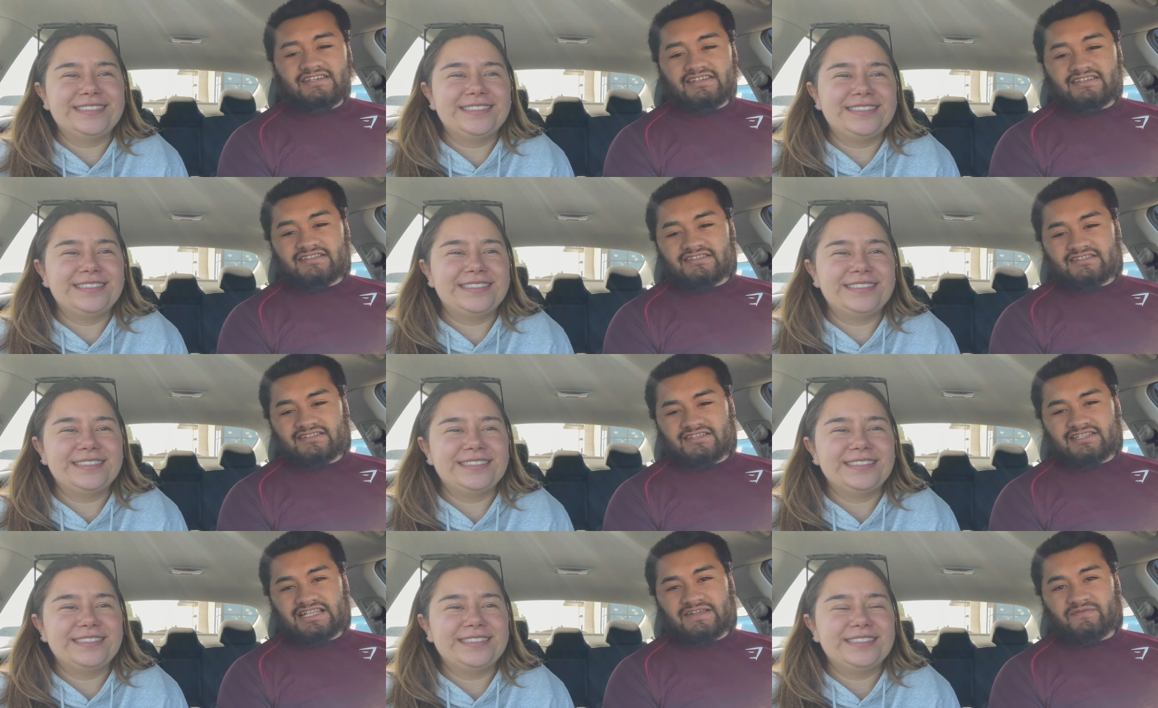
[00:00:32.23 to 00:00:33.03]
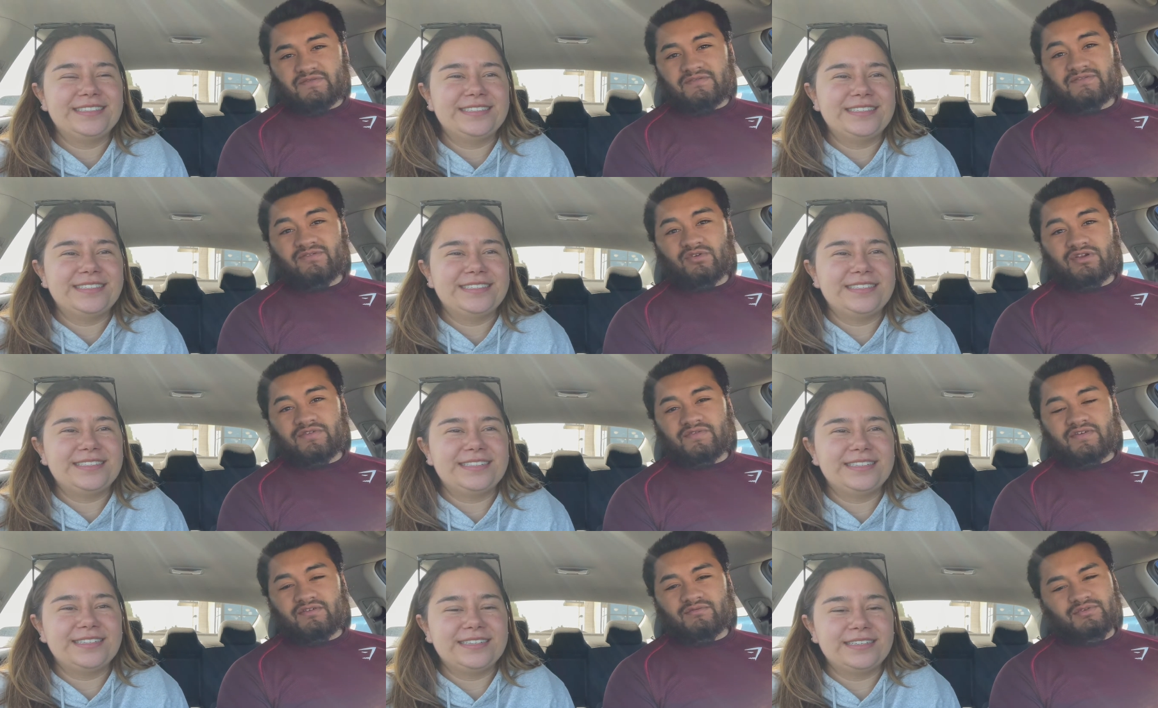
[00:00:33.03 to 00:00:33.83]
Speaker 1: is
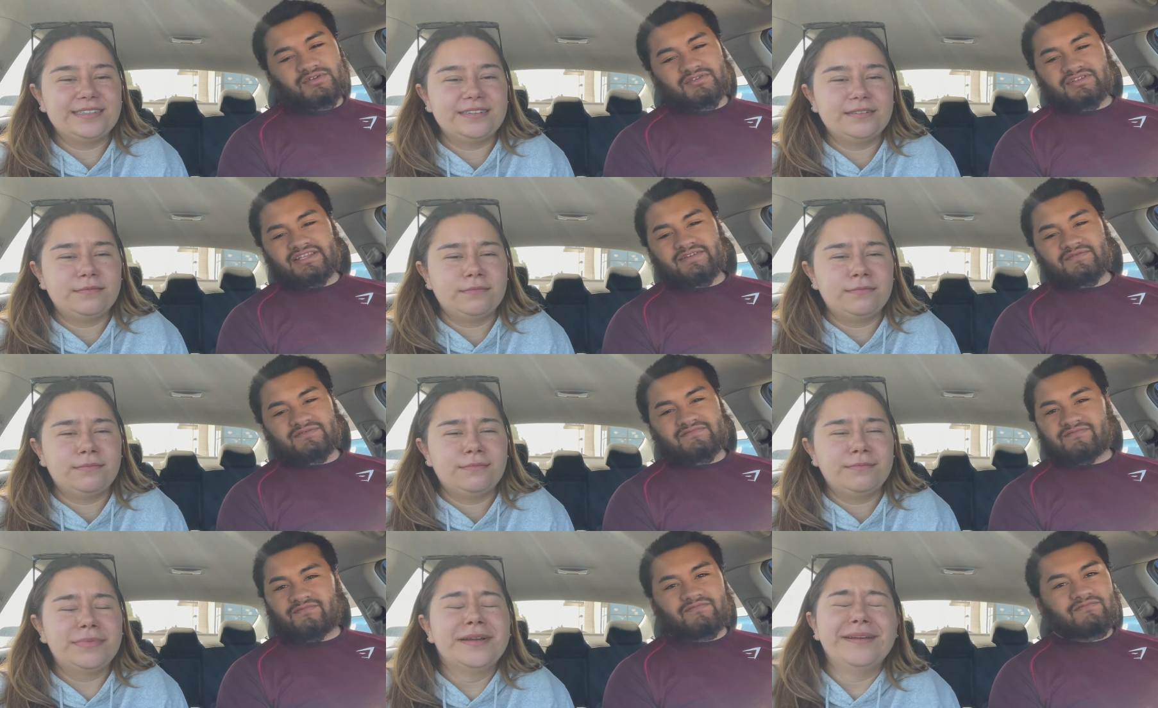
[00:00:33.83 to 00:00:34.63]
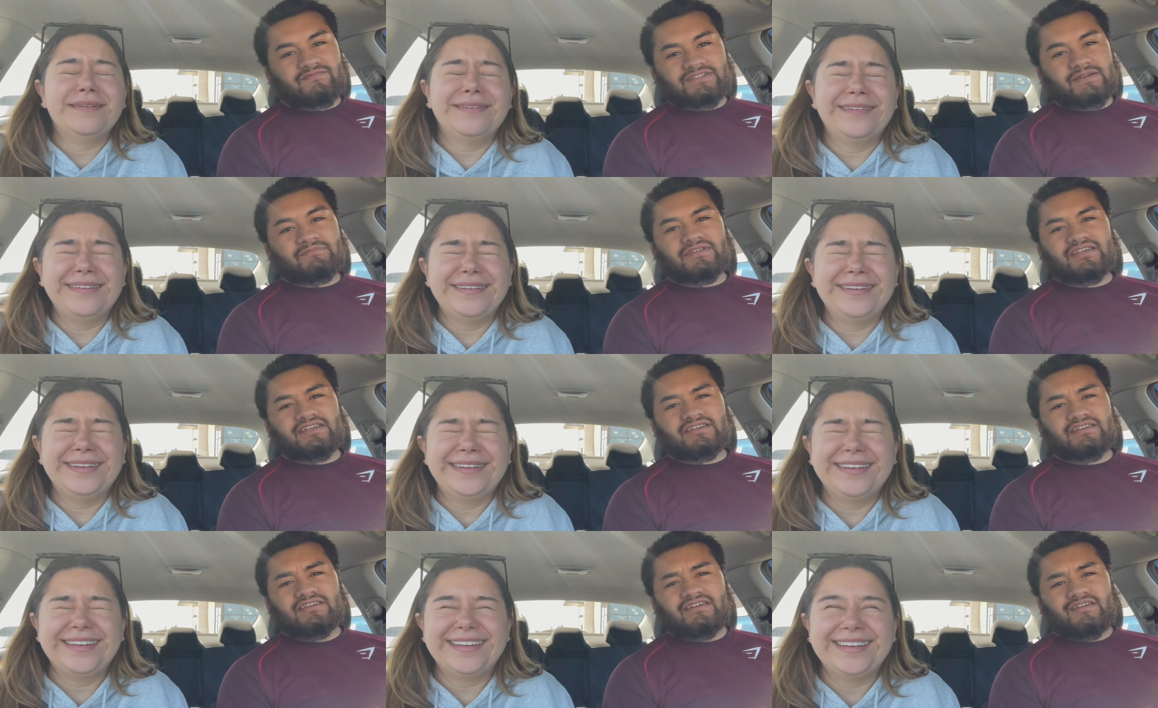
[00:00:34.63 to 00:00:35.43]
11:45. Well, 11
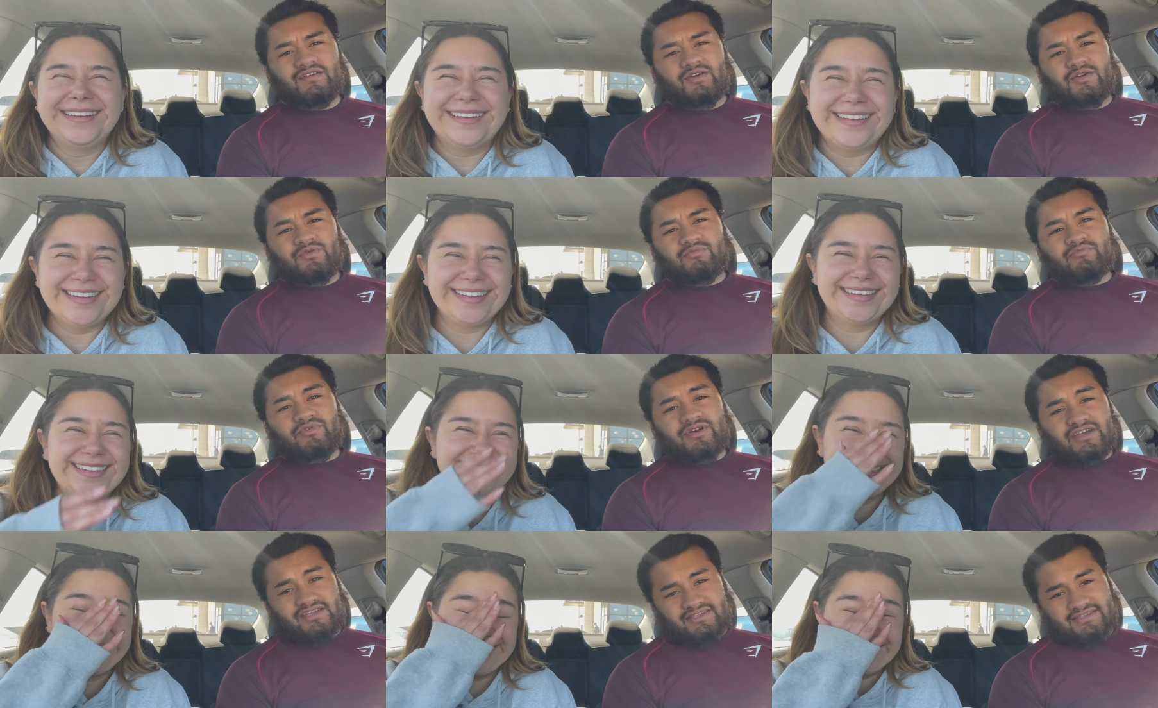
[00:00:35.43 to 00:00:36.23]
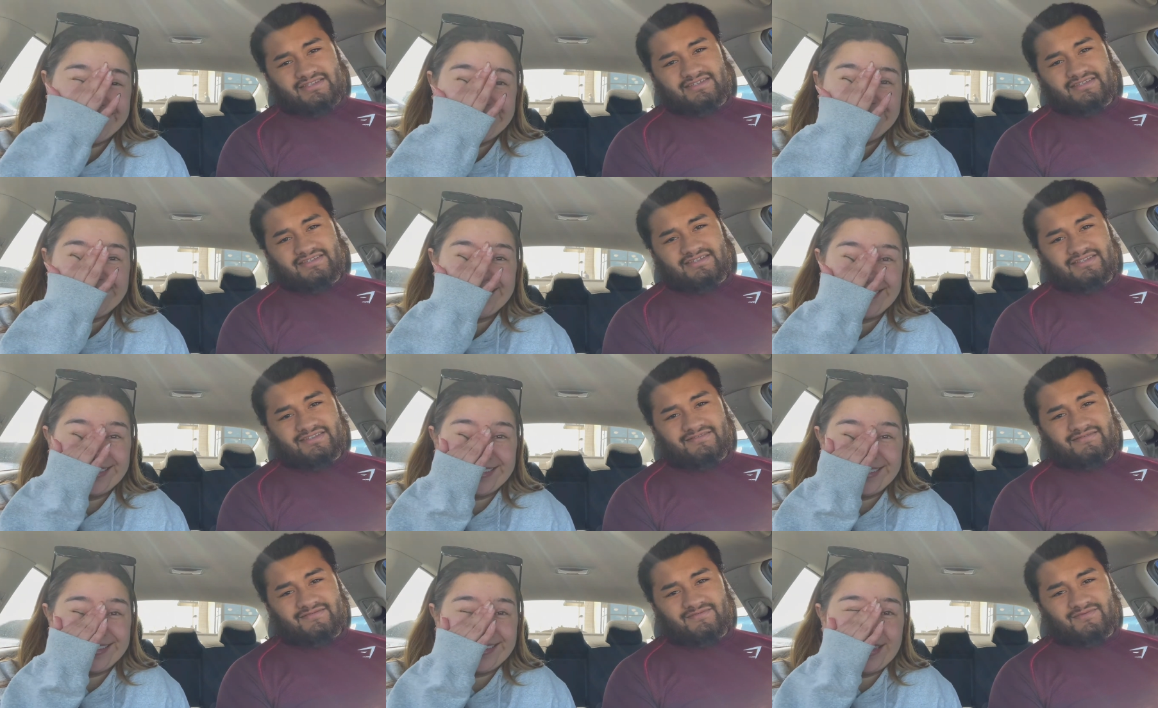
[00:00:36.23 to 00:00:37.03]
something, but.
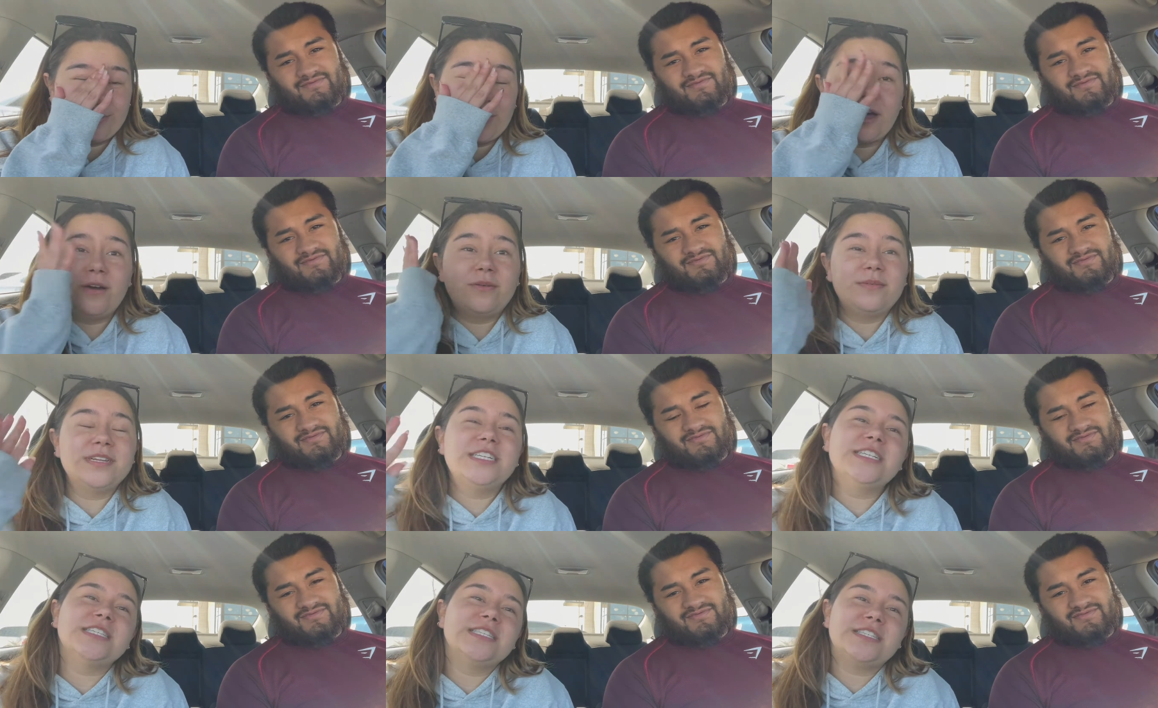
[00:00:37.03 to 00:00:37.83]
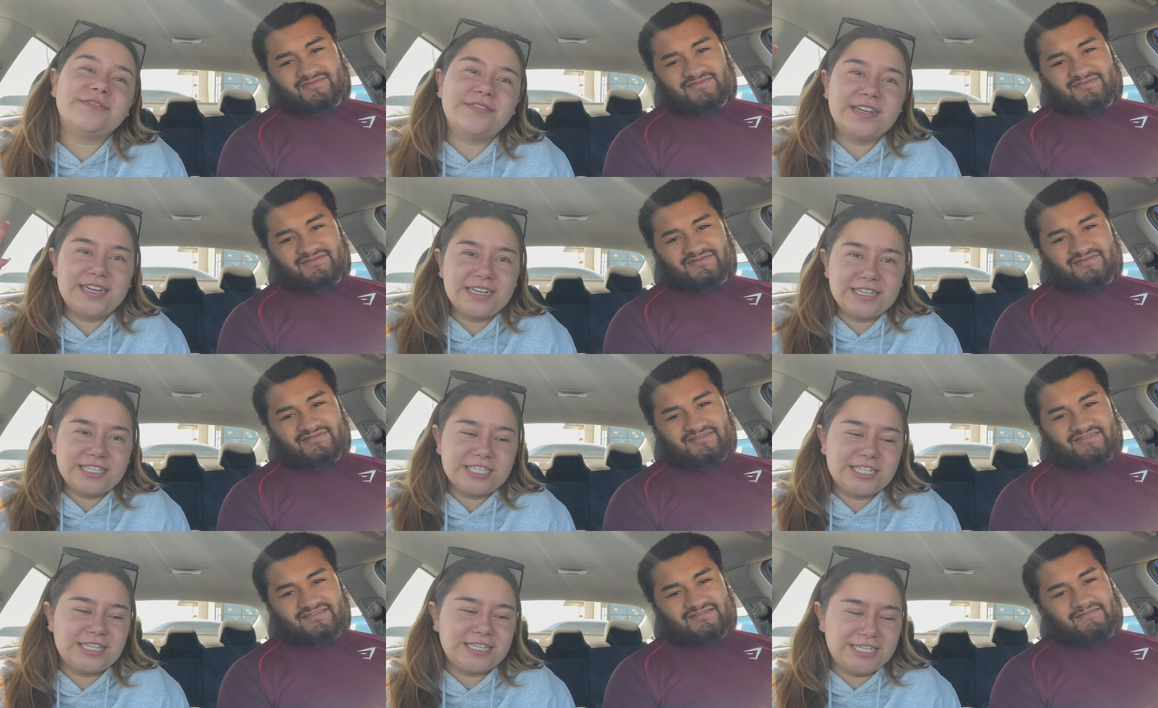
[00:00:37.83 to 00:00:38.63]
Speaker 2: Well, we just
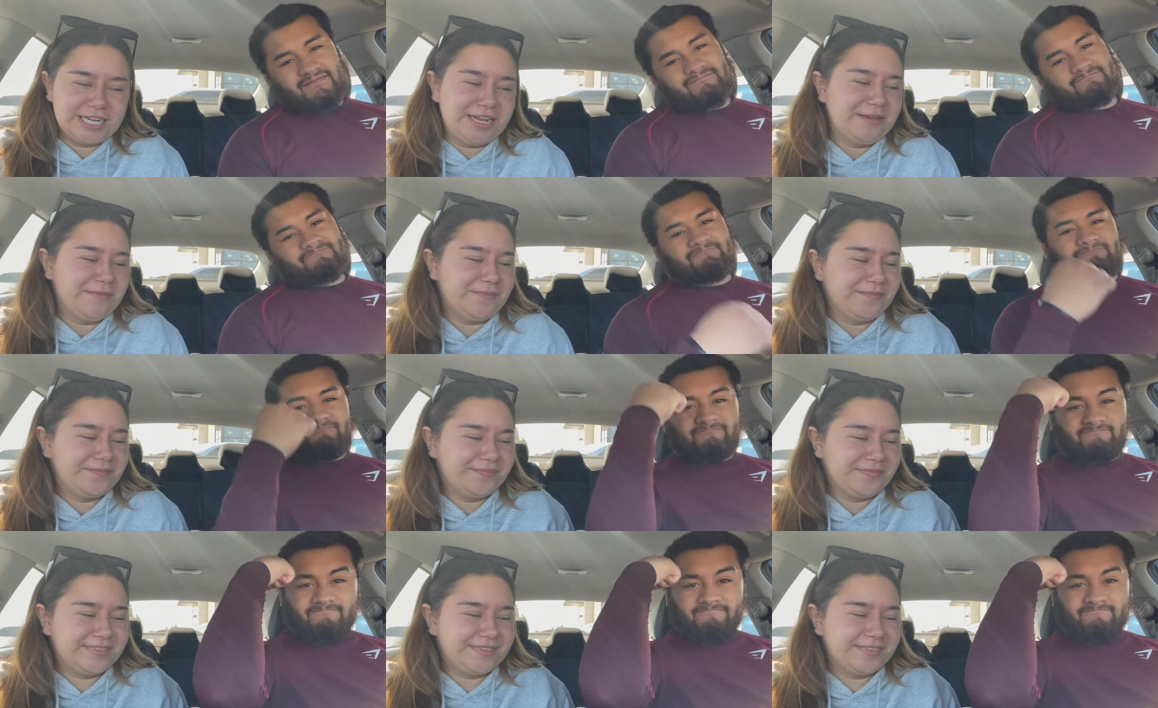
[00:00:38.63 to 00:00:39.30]
finished the gym,